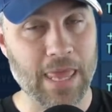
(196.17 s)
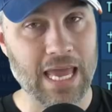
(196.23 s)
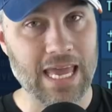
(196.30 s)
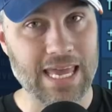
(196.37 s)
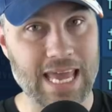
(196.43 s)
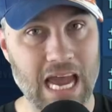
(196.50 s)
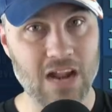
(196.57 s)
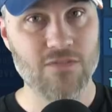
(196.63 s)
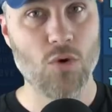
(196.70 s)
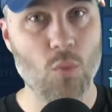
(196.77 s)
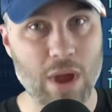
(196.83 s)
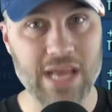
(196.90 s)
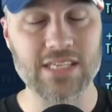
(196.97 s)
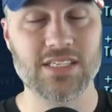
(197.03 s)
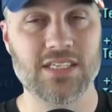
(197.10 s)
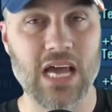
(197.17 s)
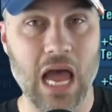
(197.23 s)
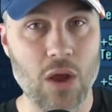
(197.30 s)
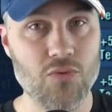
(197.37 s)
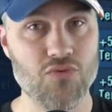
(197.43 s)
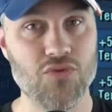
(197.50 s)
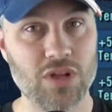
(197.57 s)
kind of a waste. I
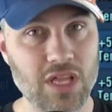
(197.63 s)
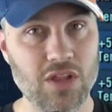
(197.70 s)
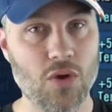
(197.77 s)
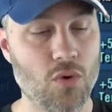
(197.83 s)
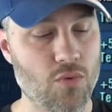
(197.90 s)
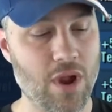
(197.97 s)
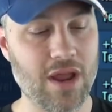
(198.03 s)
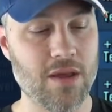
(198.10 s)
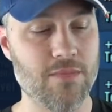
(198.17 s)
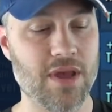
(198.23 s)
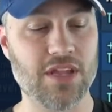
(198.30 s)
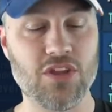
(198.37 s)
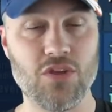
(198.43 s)
really don't recommend